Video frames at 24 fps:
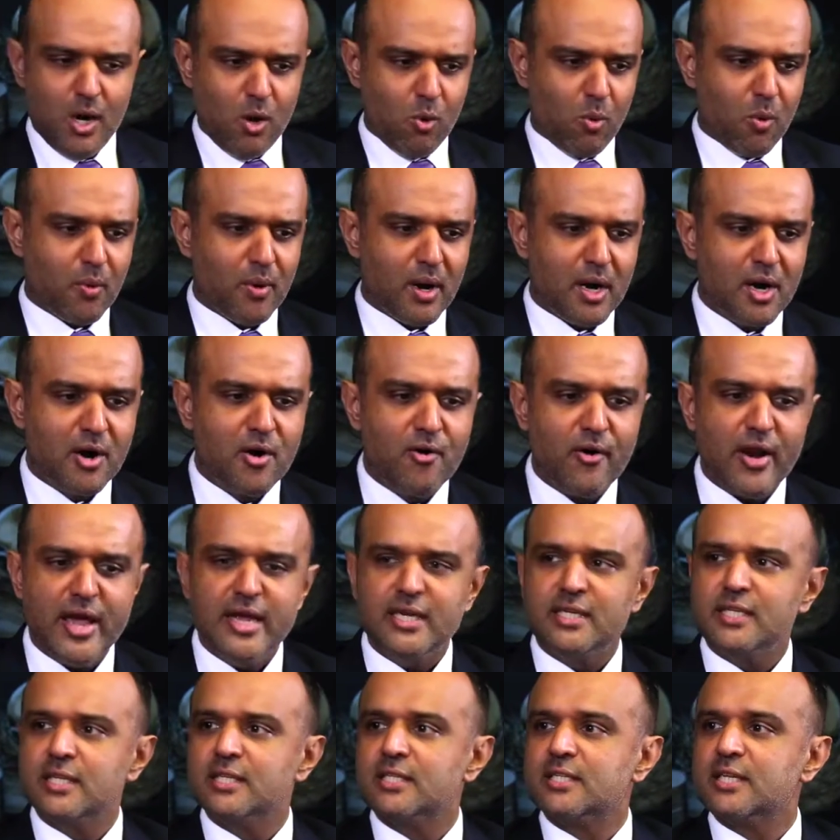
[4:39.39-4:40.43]
were
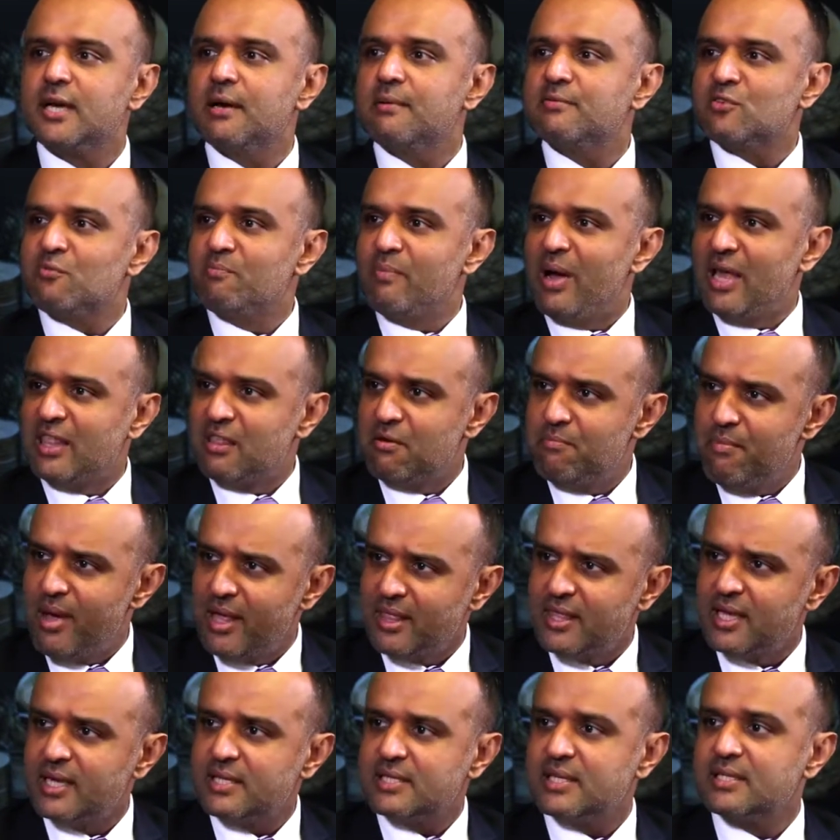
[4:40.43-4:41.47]
great in terms of
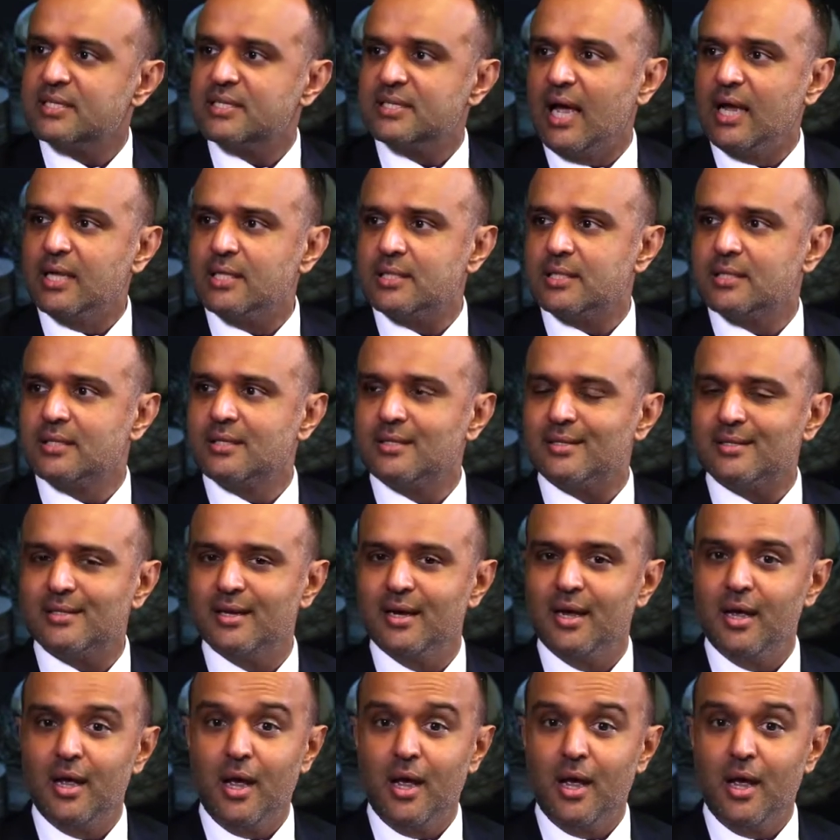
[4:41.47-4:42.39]
mathematics and sciences,